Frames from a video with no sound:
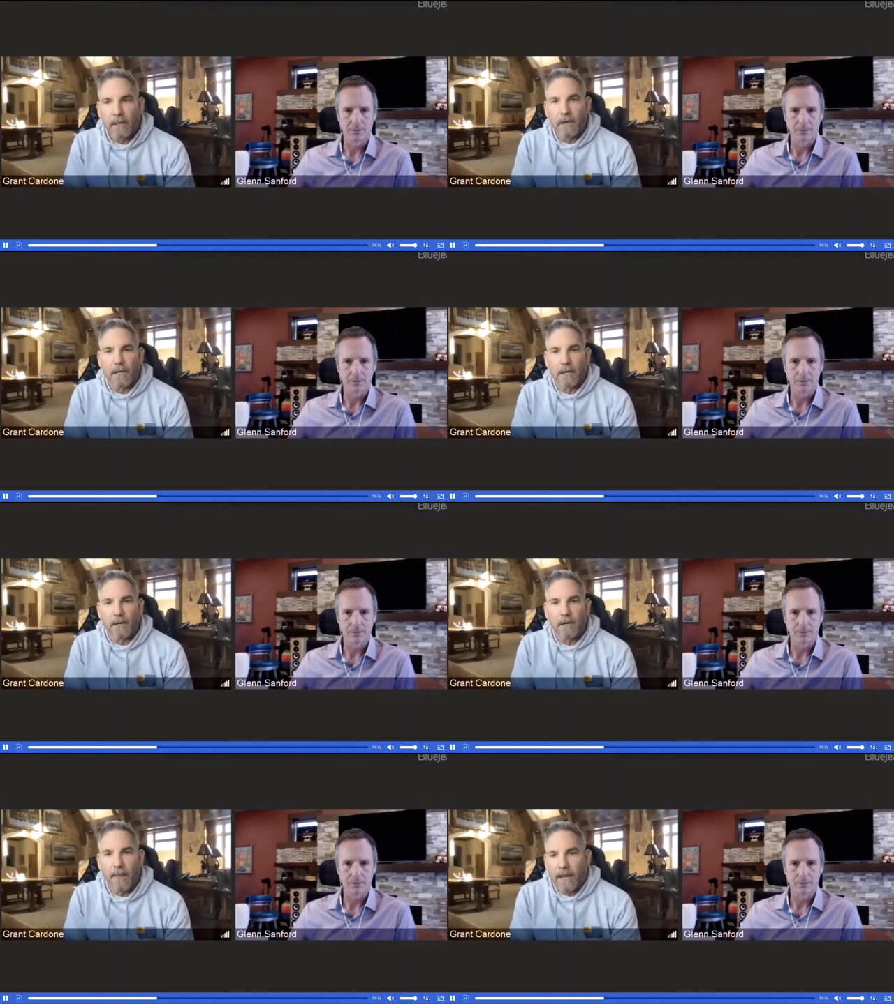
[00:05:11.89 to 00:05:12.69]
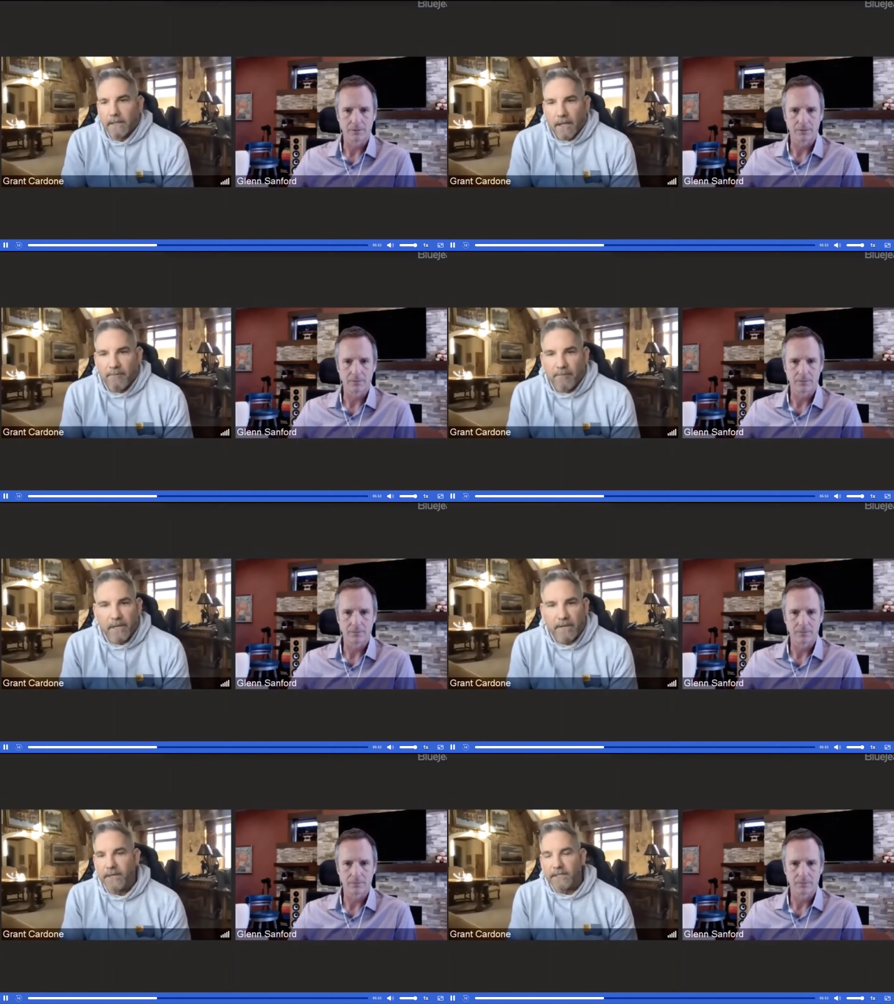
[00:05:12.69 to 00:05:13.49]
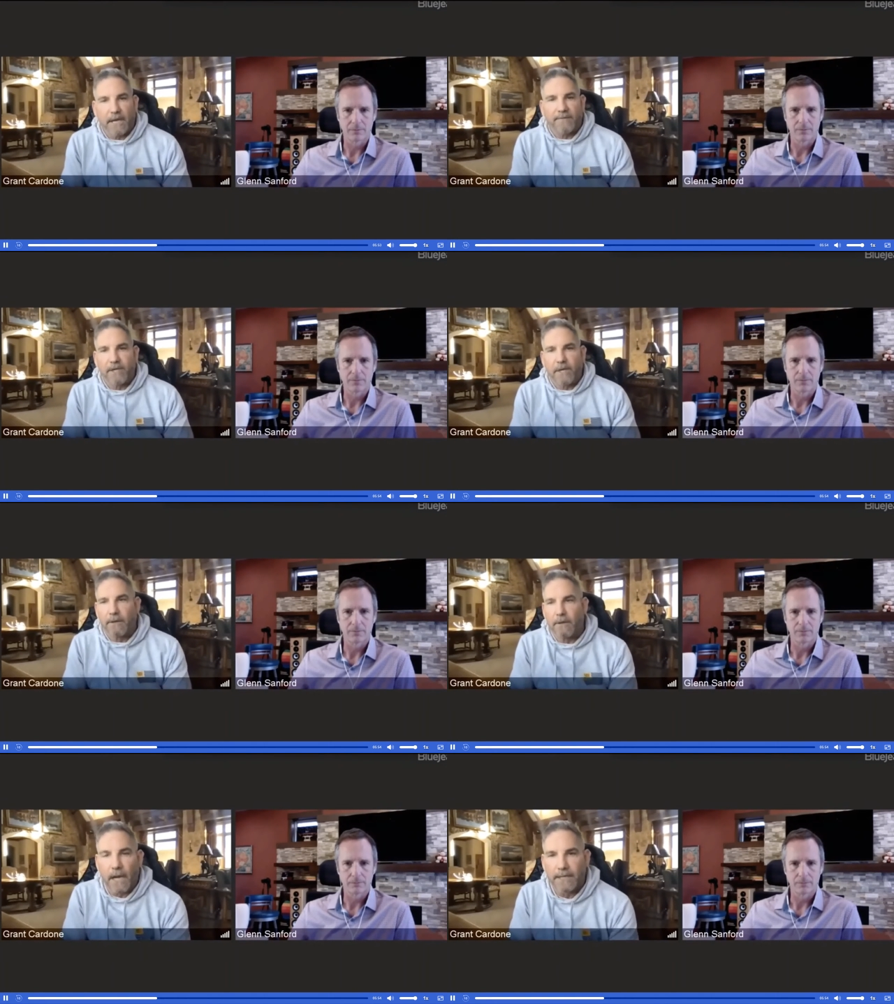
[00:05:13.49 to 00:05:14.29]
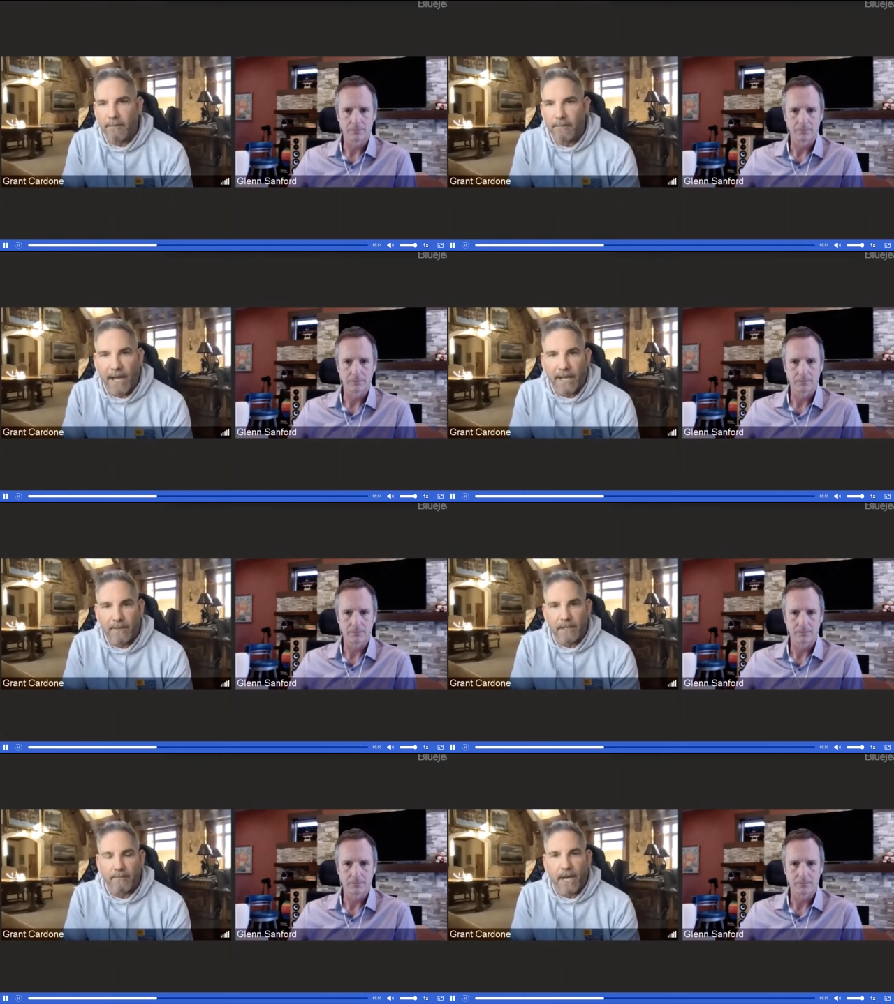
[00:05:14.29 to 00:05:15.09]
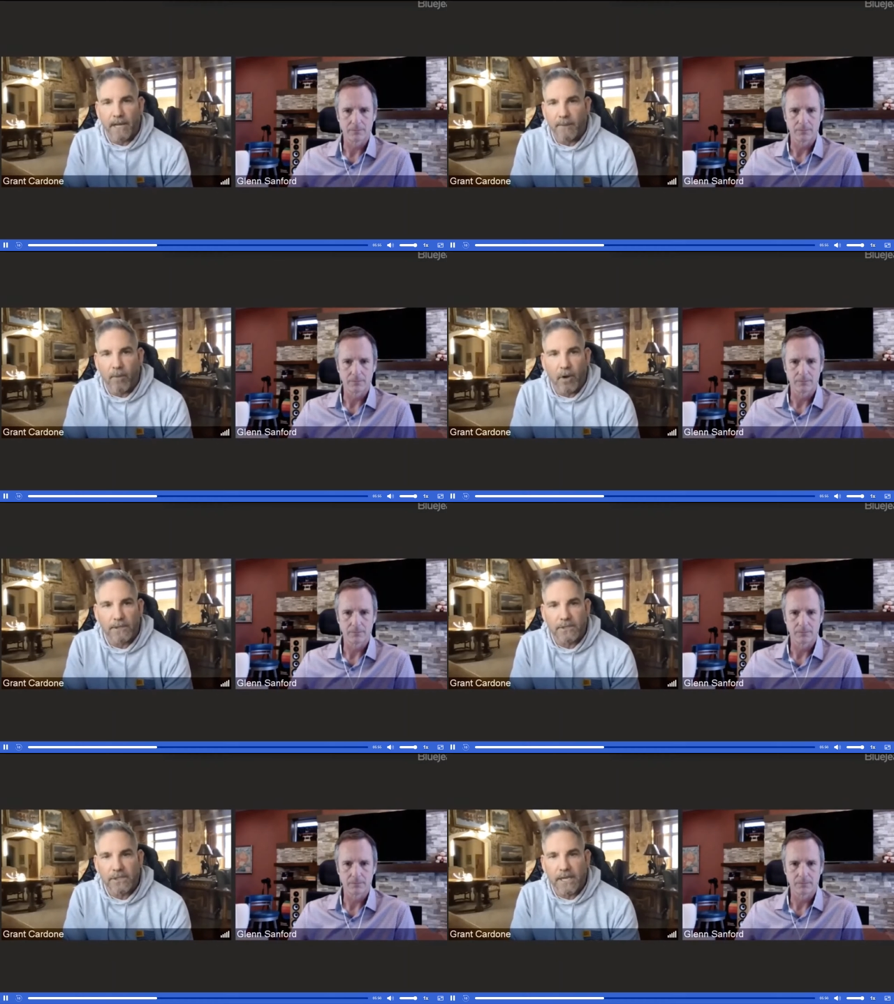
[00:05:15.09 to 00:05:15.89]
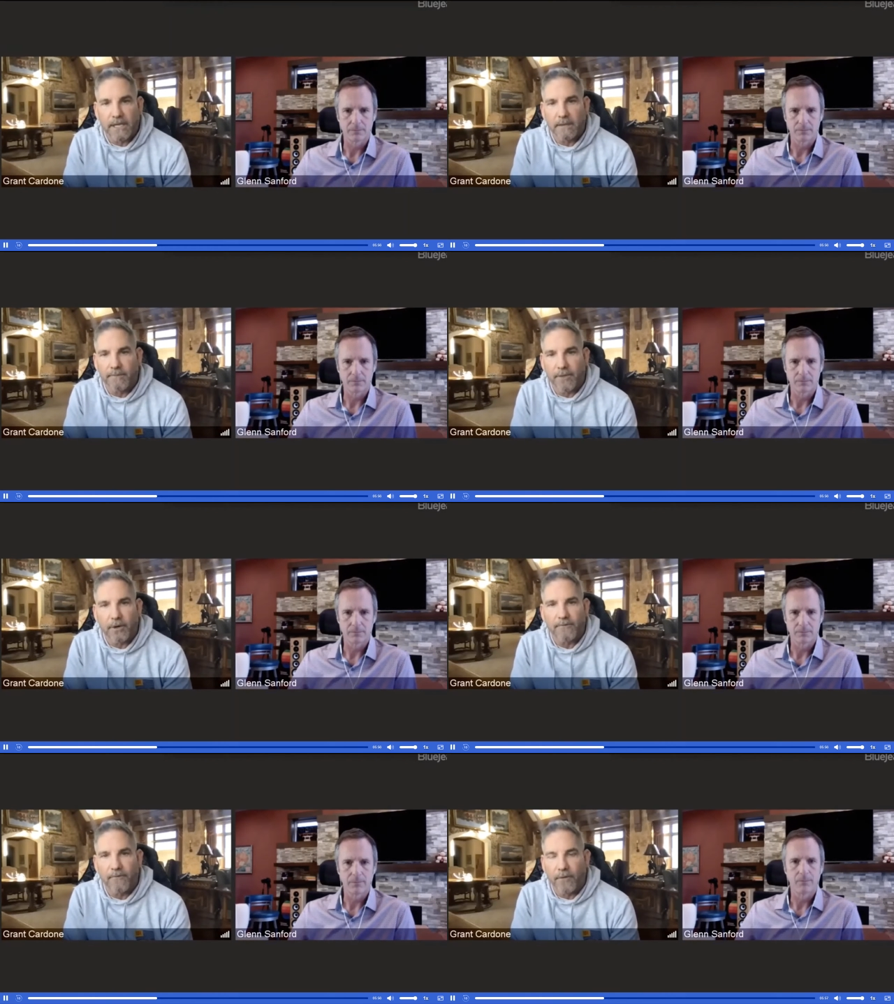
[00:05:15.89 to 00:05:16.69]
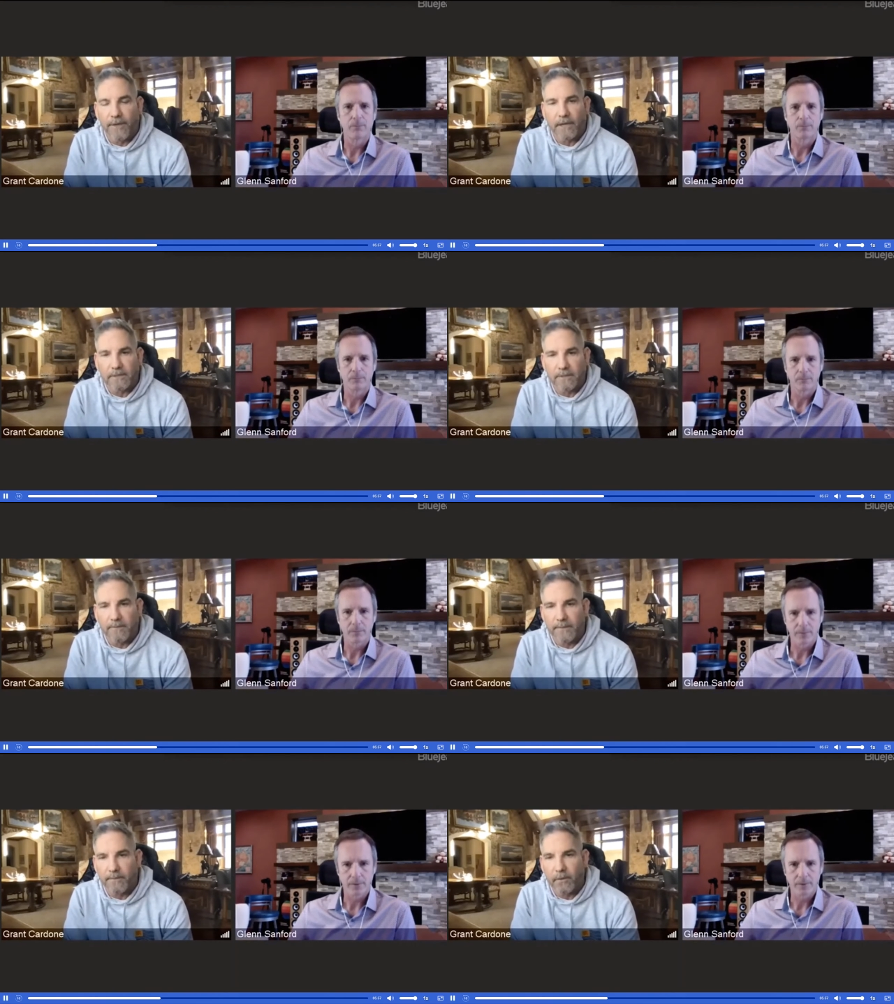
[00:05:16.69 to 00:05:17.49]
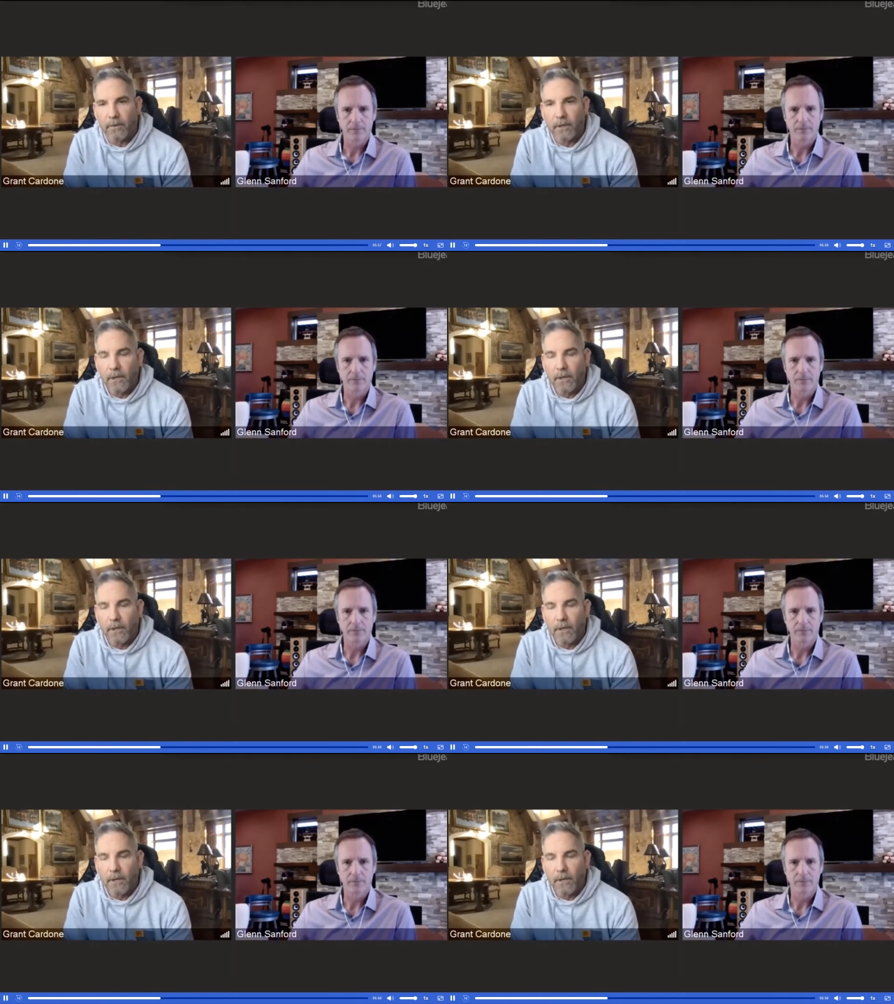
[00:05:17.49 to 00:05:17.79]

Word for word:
Speaker 1: I love big events. I did Miami Marlins Stadium, 34,000 people